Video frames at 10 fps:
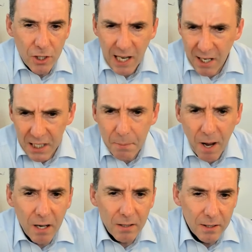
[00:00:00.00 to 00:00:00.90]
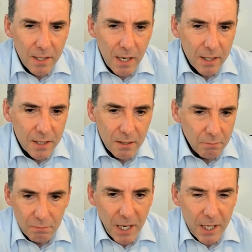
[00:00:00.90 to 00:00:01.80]
Lockheed Martin and the likes,
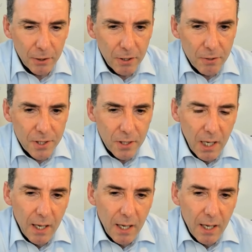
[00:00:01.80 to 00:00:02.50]
and many others.